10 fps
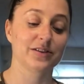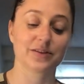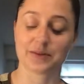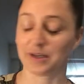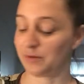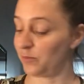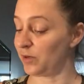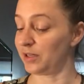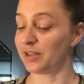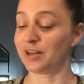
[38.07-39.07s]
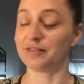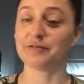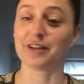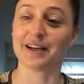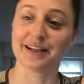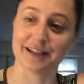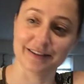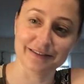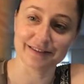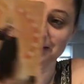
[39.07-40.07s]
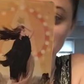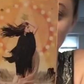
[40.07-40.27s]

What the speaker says: We got one card flying out. That's a